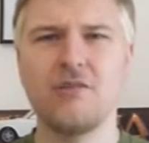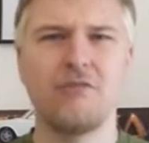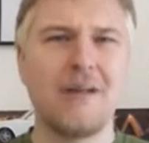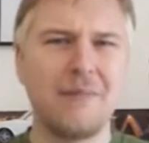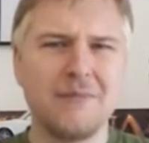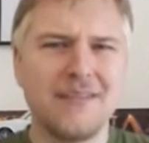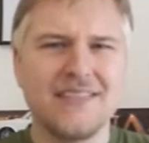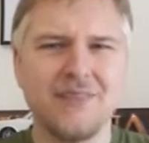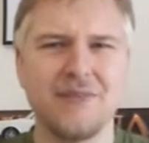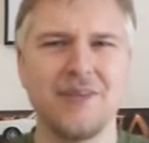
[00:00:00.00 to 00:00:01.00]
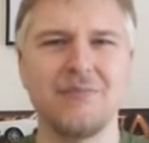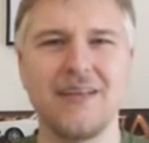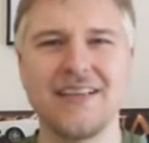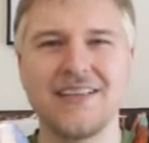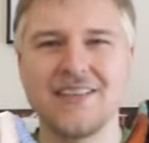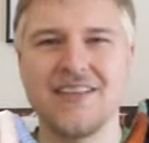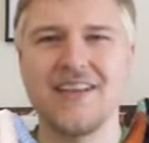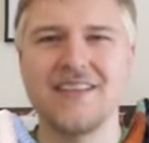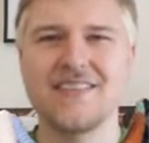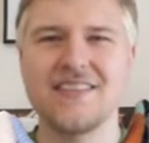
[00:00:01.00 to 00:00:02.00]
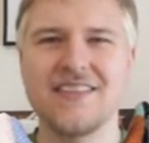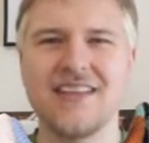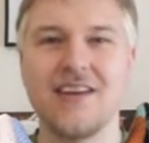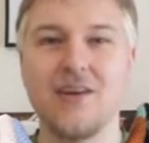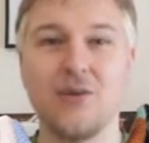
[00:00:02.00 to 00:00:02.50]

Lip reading: wrapping myself in a blanket, and sitting there,